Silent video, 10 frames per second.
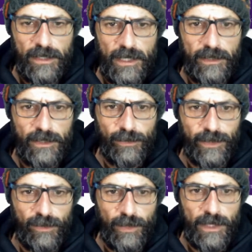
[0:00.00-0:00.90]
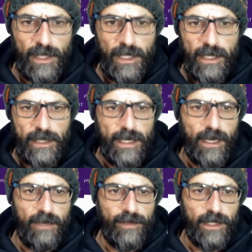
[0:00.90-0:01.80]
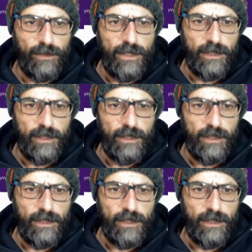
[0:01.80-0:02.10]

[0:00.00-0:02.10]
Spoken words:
under 21. Yeah, Alvarado is under